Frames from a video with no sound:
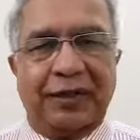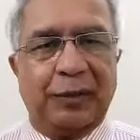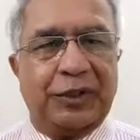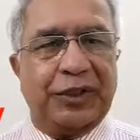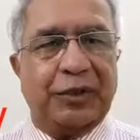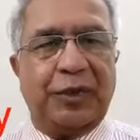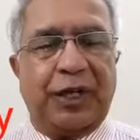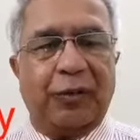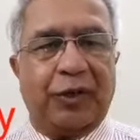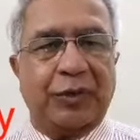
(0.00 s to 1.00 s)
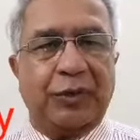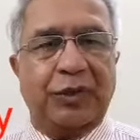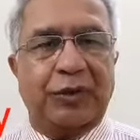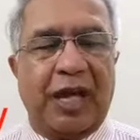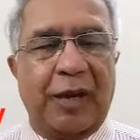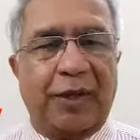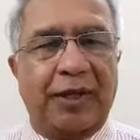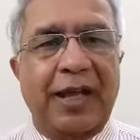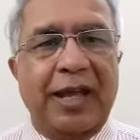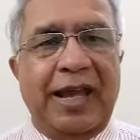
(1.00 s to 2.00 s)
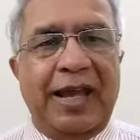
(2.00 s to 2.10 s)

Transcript: and they were just waiting what's going to happen.